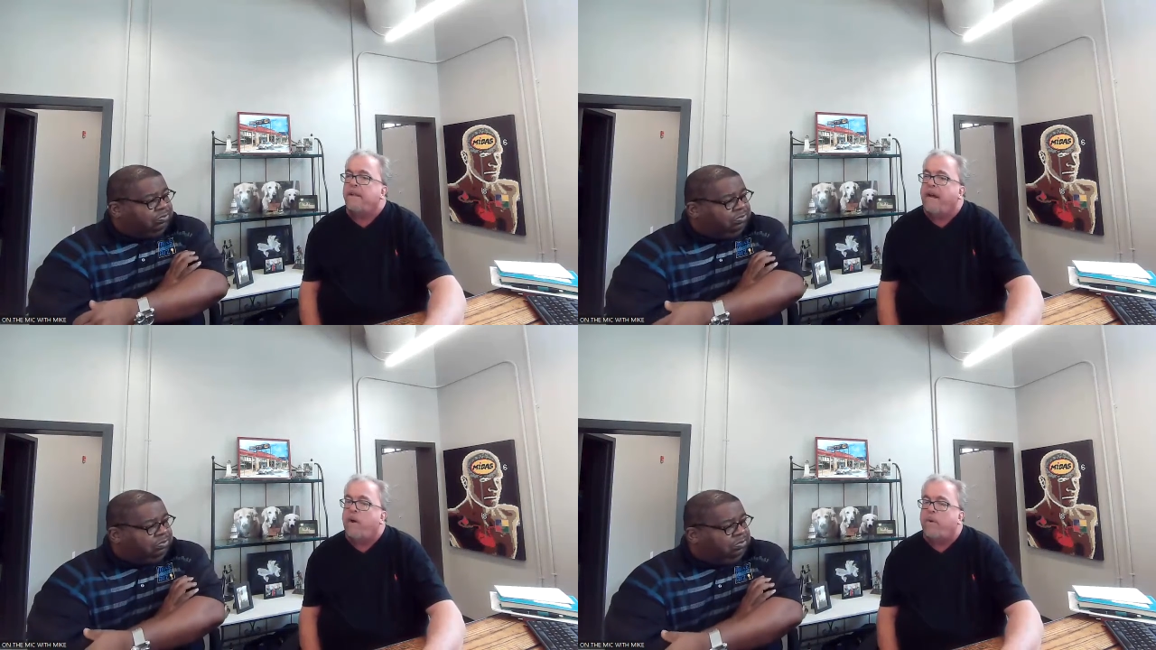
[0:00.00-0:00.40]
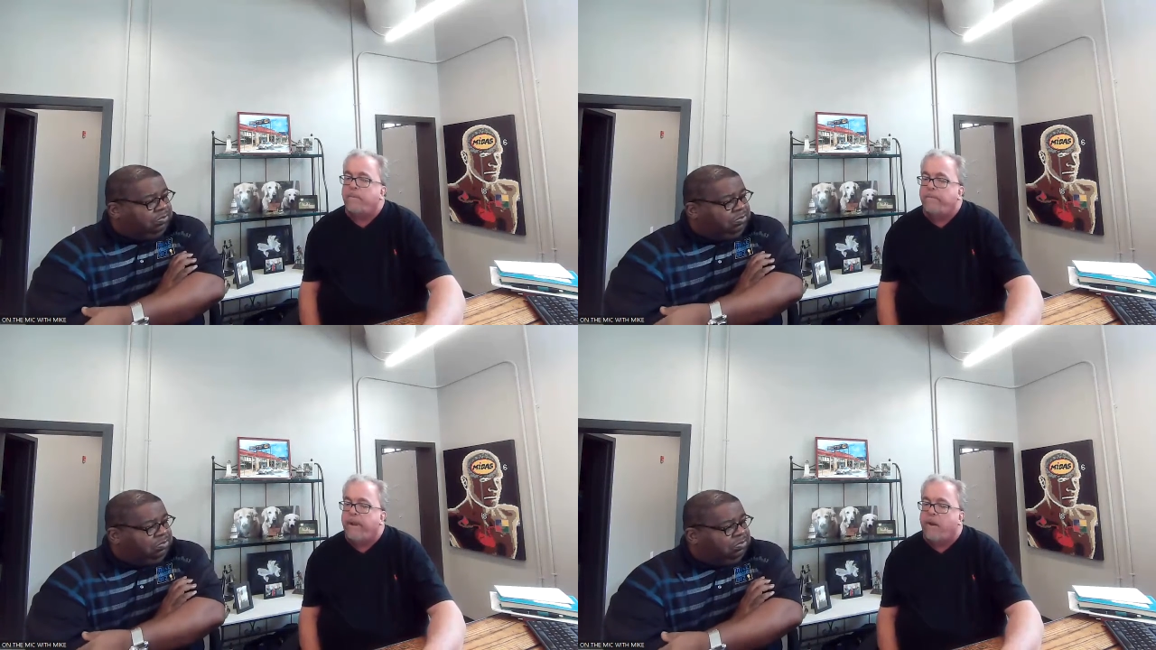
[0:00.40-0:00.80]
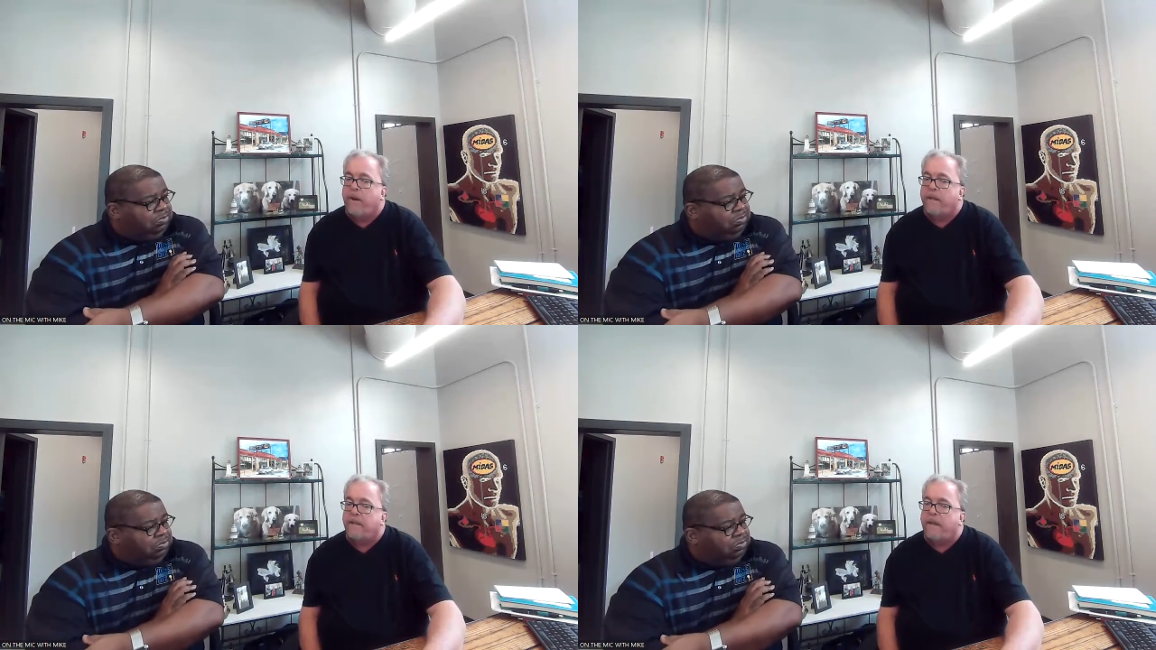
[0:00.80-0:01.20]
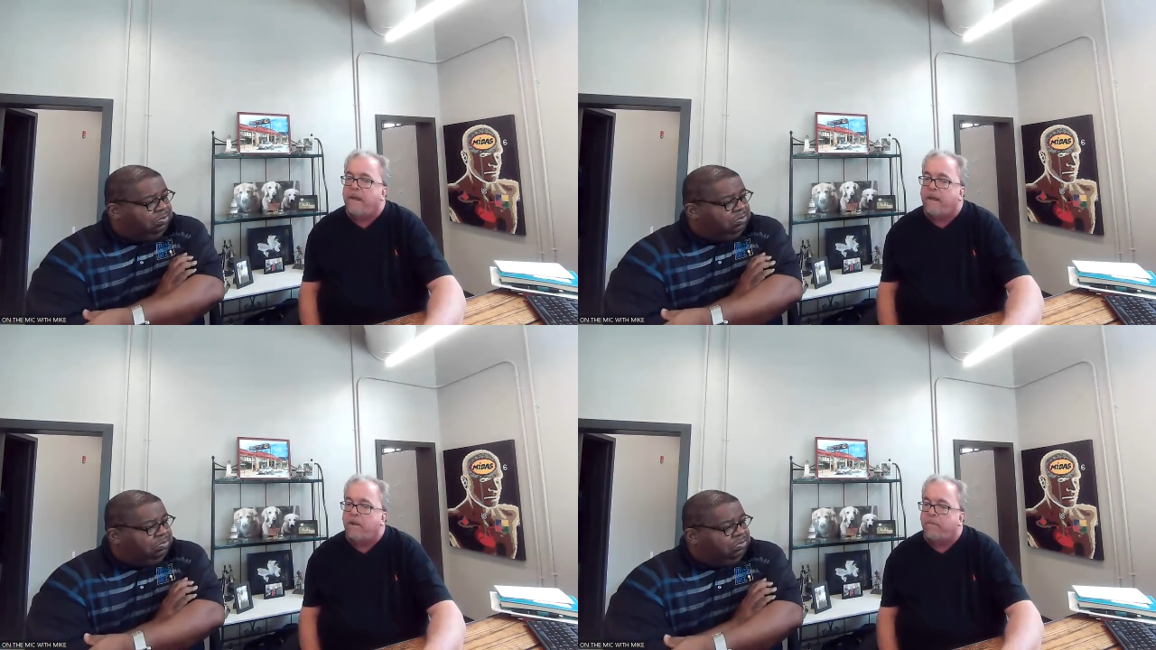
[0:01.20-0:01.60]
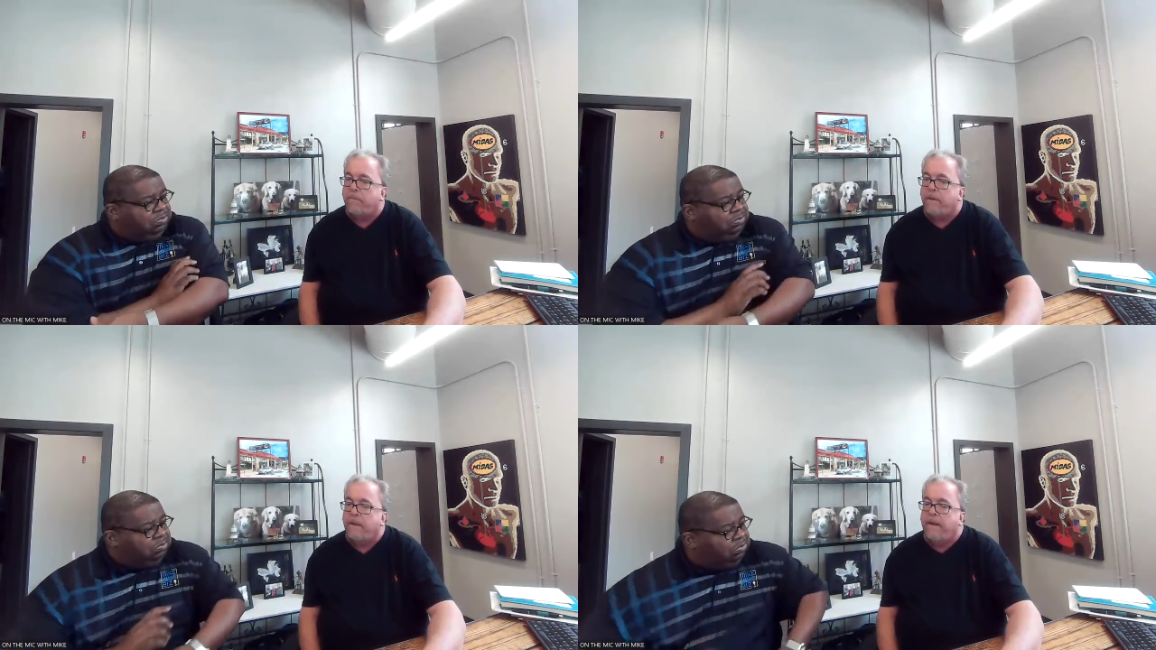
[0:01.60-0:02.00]
Speaker 1: Now with Barry at the
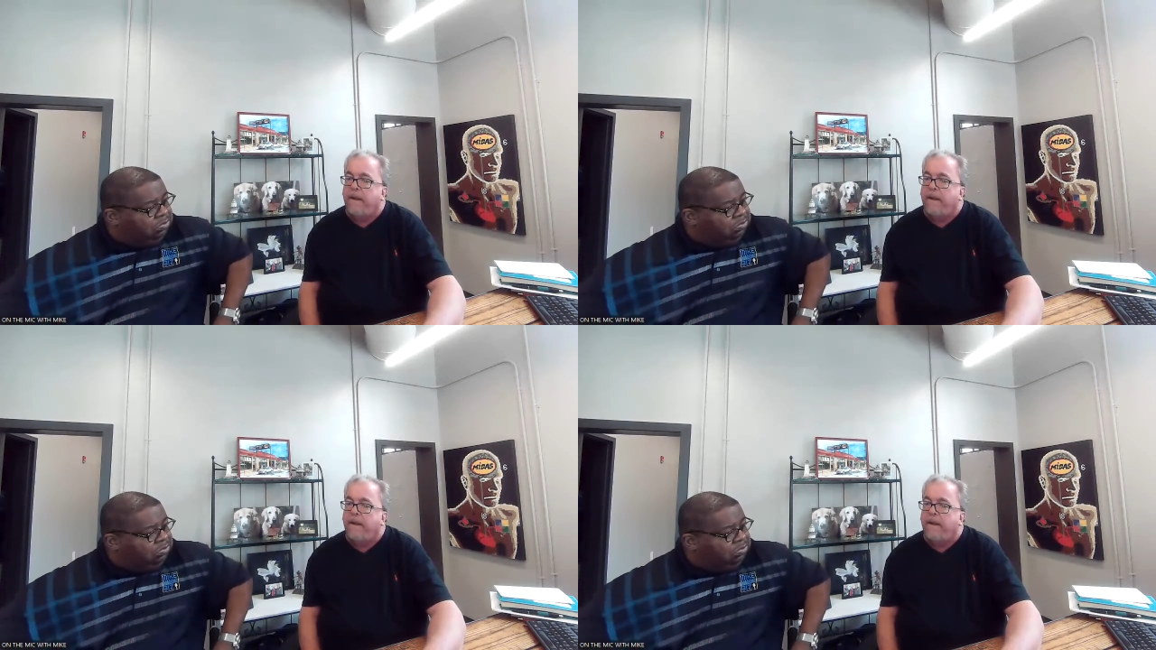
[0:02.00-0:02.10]
helm,